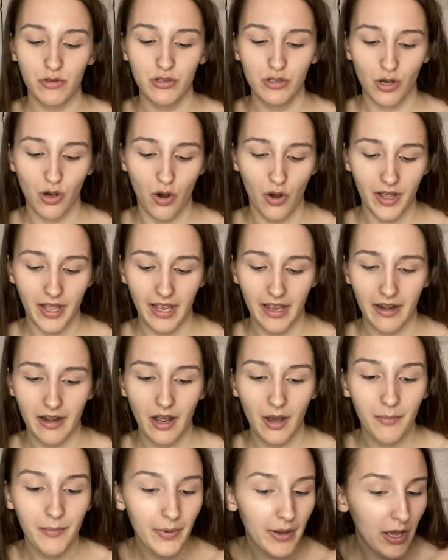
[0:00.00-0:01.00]
talking
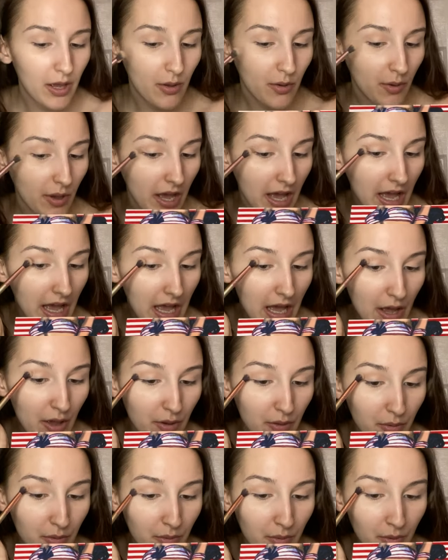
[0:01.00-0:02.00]
about
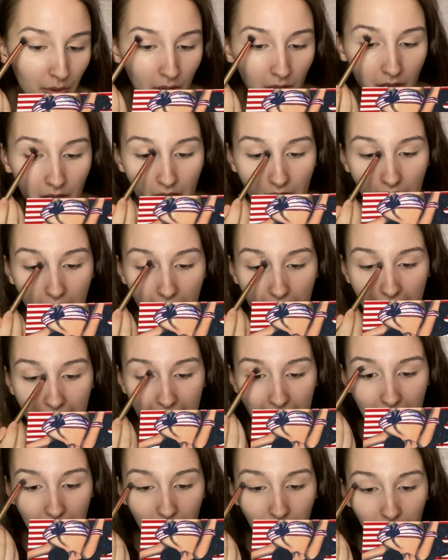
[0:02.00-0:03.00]
how
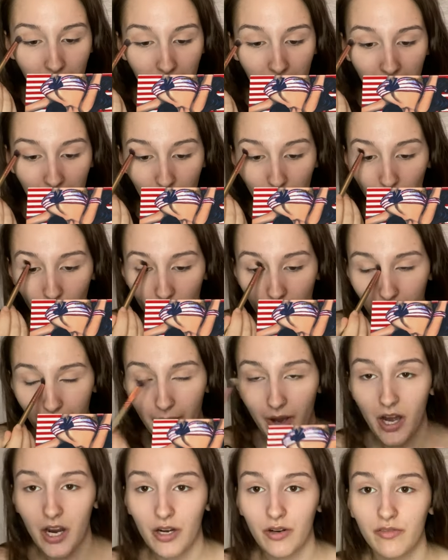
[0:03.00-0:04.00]
I got a
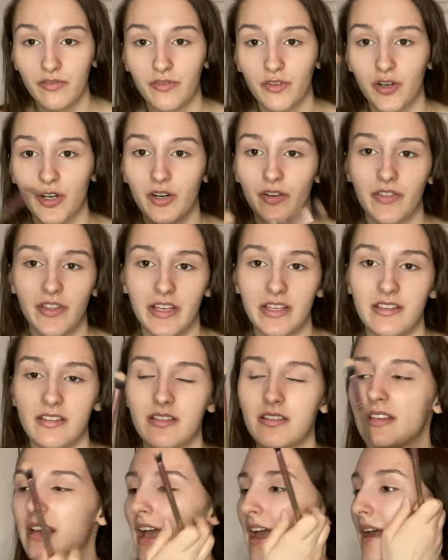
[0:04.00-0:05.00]
part for
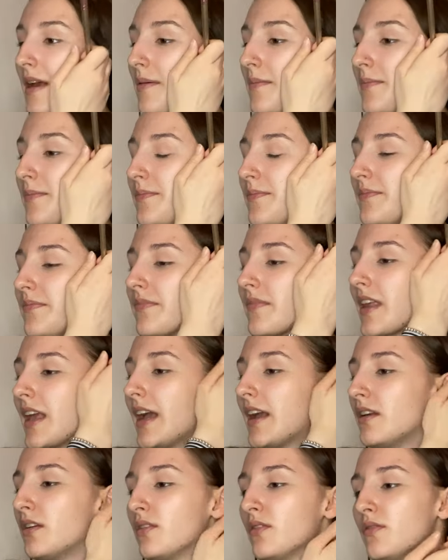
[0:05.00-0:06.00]
this
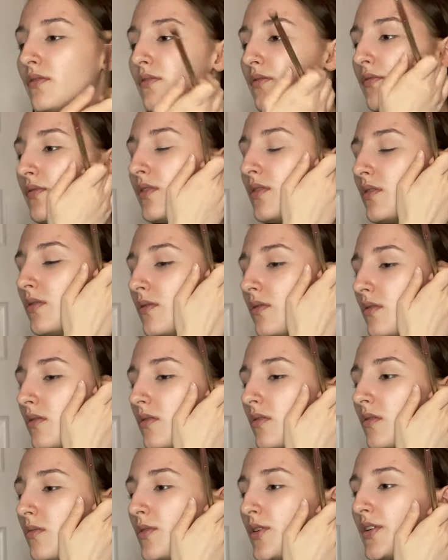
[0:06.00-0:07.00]
kind of,
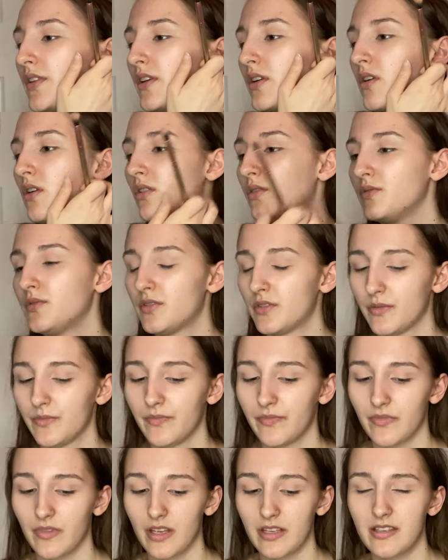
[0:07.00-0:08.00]
what are they called?
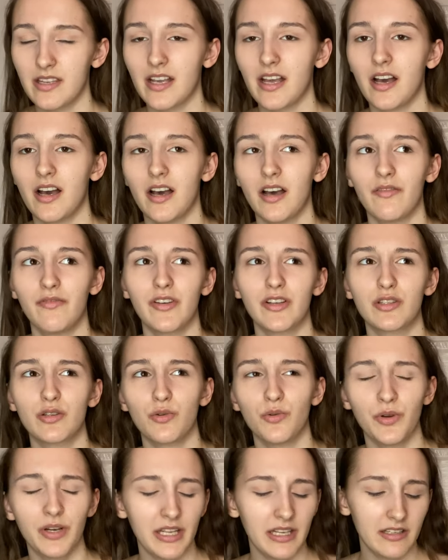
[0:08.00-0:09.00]
It's like a
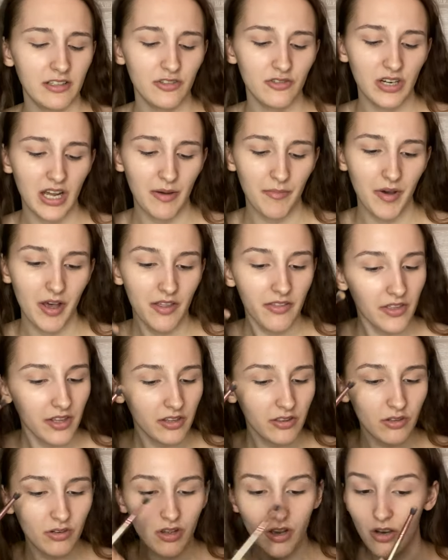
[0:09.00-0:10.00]
Victorian drama, I
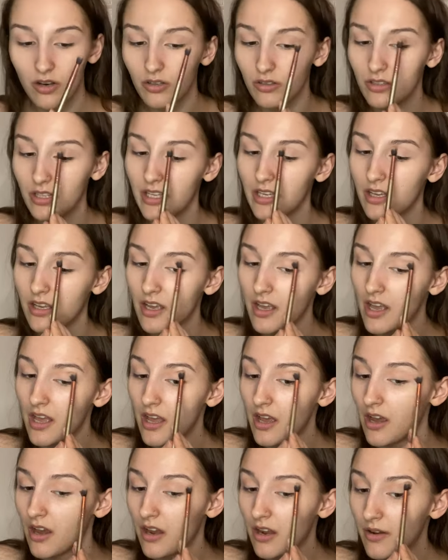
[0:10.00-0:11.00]
think they're called. Like,
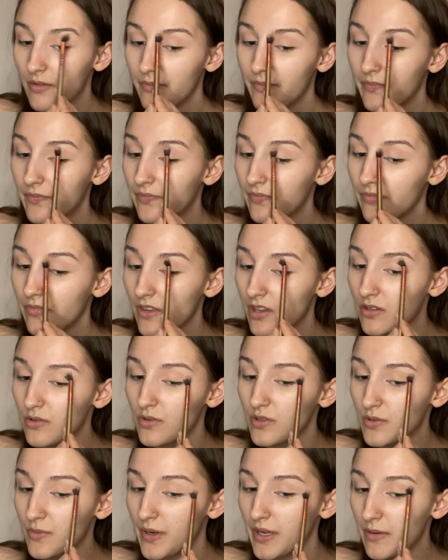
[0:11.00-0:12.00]
so
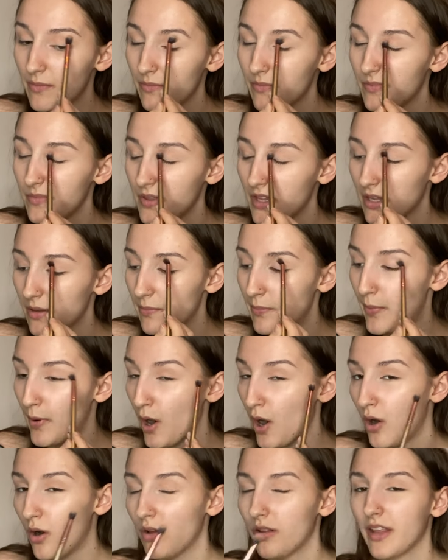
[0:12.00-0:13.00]
it's quite like
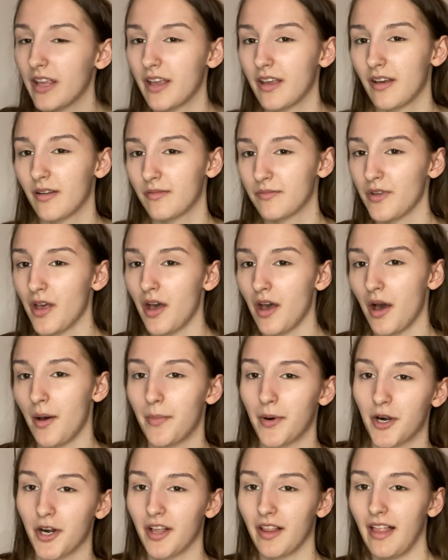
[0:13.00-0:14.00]
pot, like
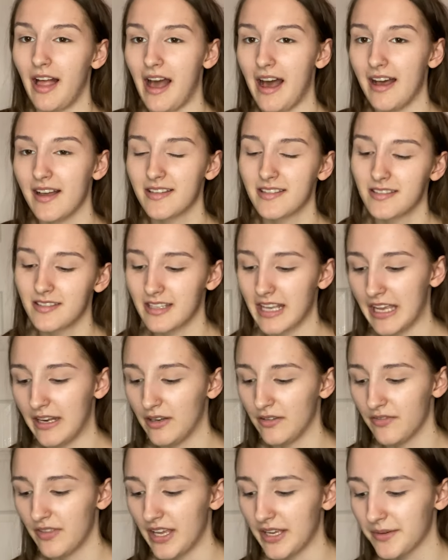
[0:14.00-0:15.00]
upper class kind
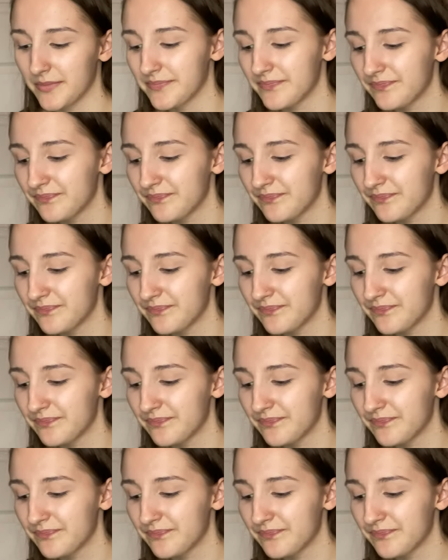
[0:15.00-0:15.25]
of thing.